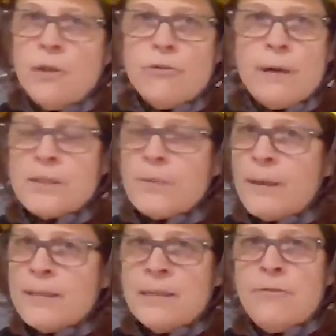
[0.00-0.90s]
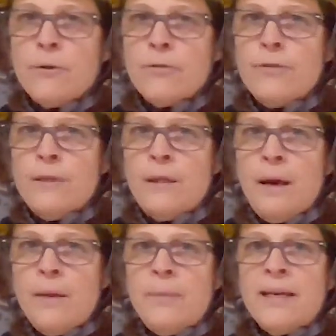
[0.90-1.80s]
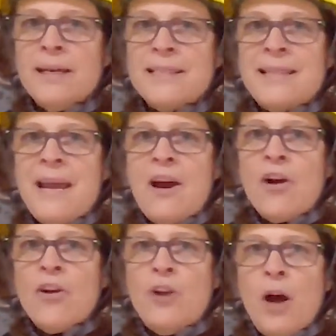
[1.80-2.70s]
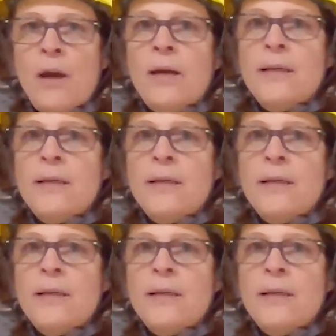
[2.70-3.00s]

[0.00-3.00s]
addressed by Z459 because they are not